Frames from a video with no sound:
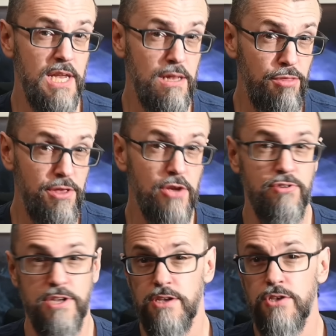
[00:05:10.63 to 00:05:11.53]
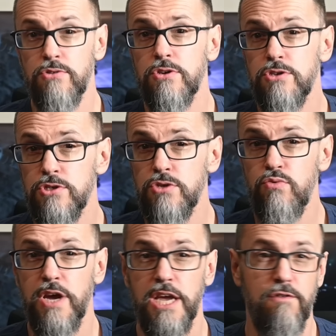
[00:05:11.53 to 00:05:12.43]
in theory, you could
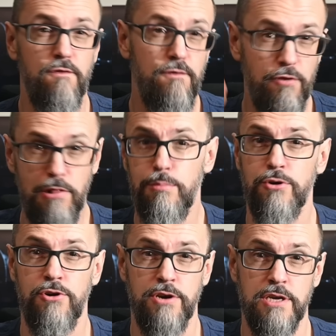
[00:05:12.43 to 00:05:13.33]
do a full burn